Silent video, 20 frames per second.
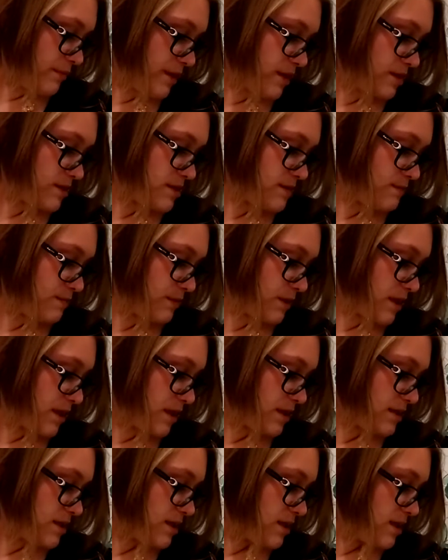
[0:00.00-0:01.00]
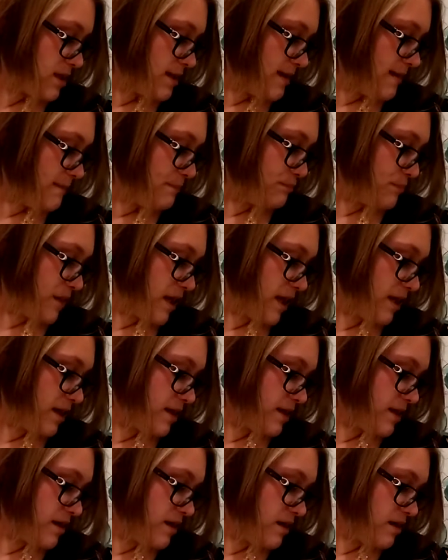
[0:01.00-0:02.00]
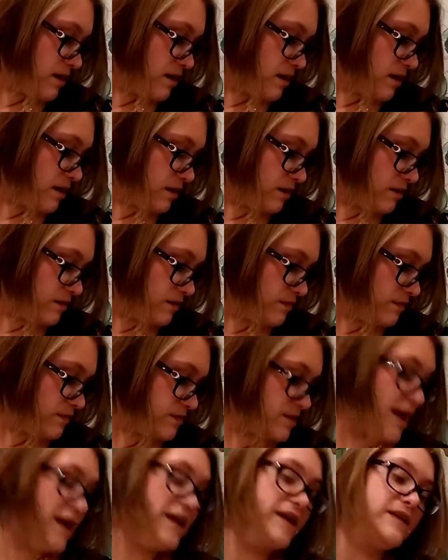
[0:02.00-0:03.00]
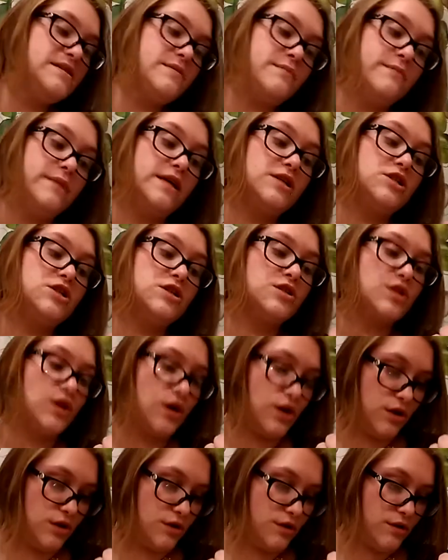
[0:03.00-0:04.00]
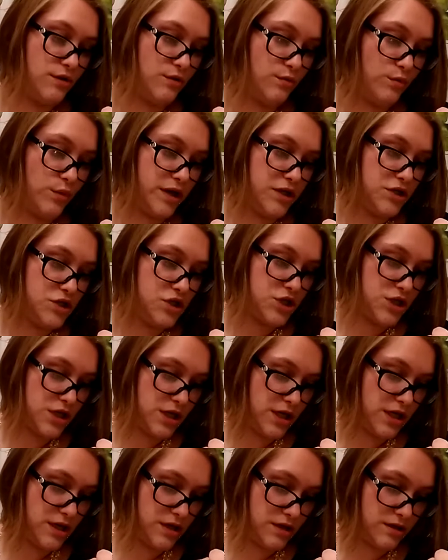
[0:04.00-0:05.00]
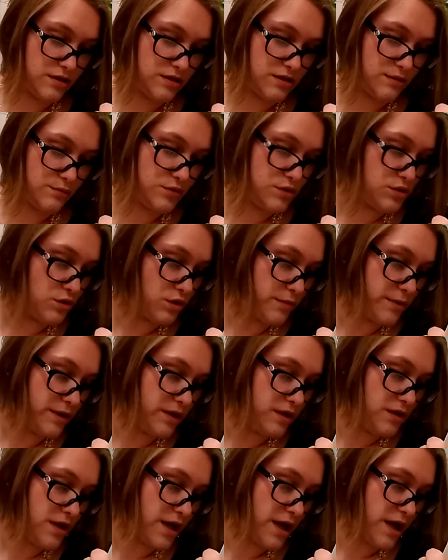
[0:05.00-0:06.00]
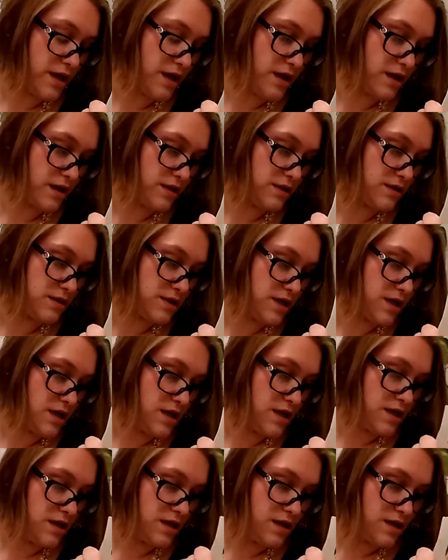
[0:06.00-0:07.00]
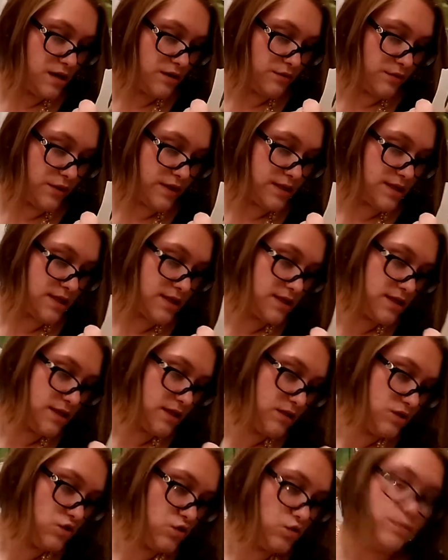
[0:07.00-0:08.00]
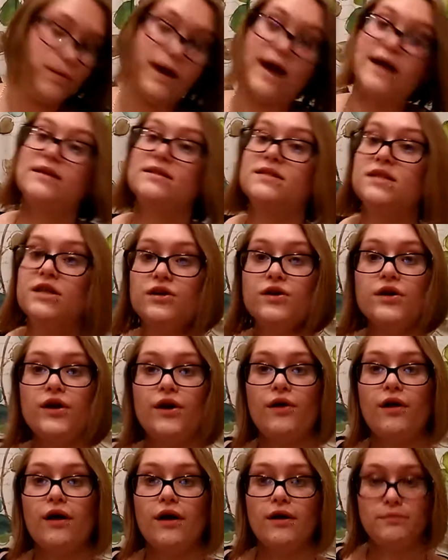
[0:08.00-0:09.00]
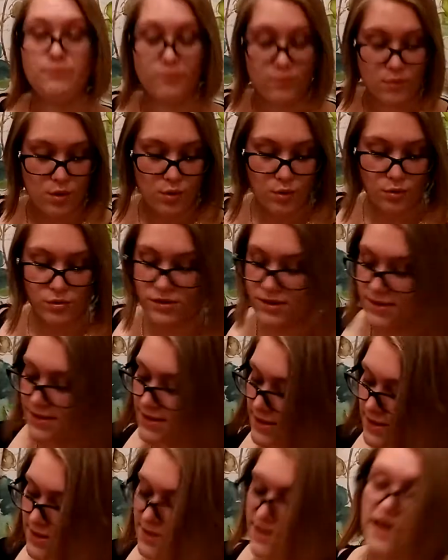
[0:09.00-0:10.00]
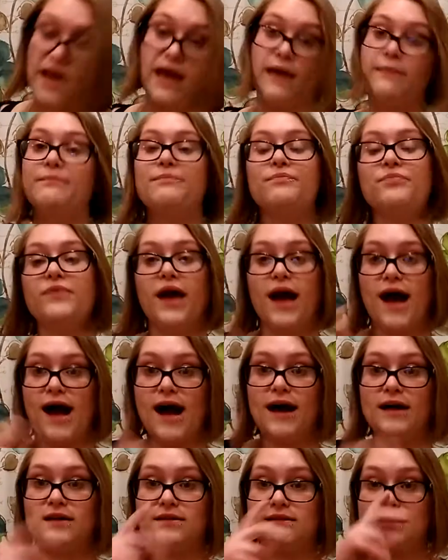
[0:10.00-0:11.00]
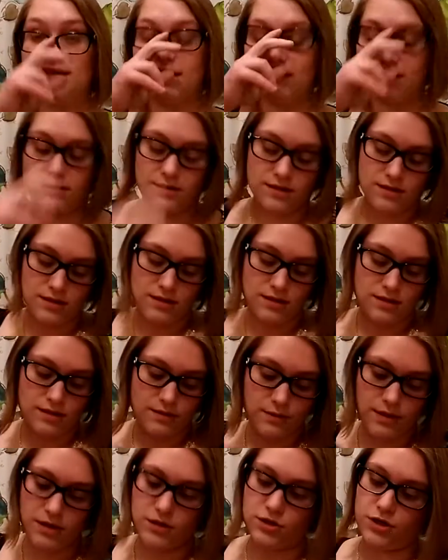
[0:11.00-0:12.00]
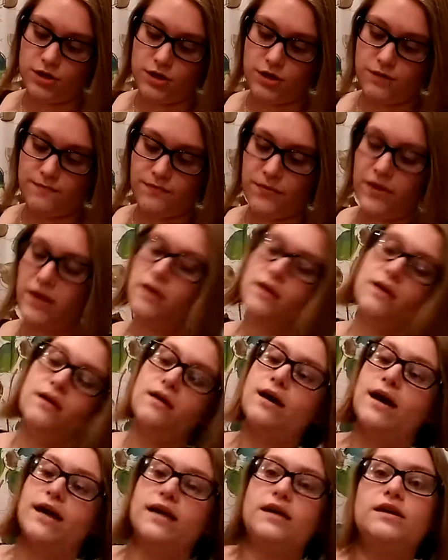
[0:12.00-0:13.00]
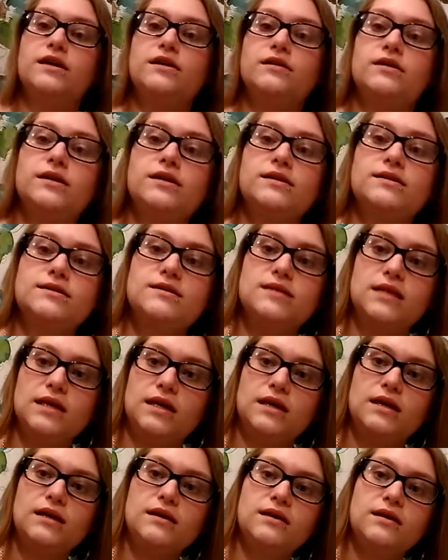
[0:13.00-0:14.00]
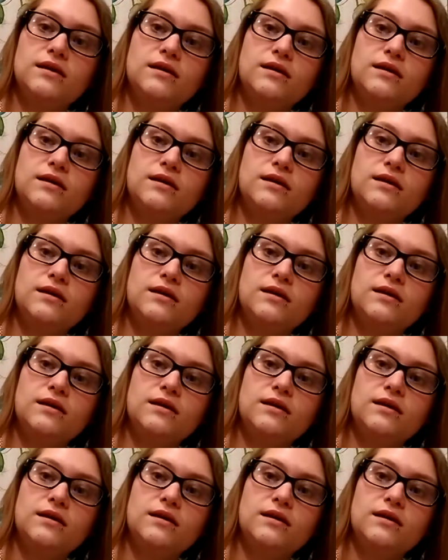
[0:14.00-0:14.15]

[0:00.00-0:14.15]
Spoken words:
base plate made of diatomaceous earth, which is absorbent and resistant to bacterial and mold. Same as the plunger. Okay, here is the